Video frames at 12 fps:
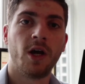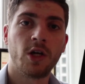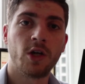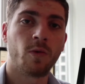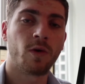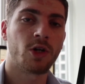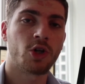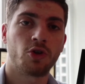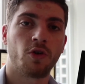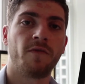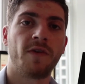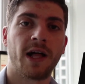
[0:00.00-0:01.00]
You want to
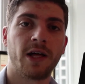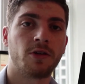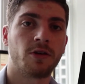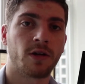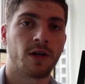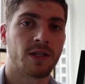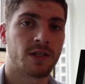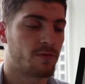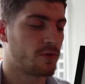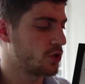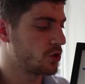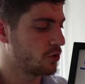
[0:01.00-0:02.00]
show value to customers.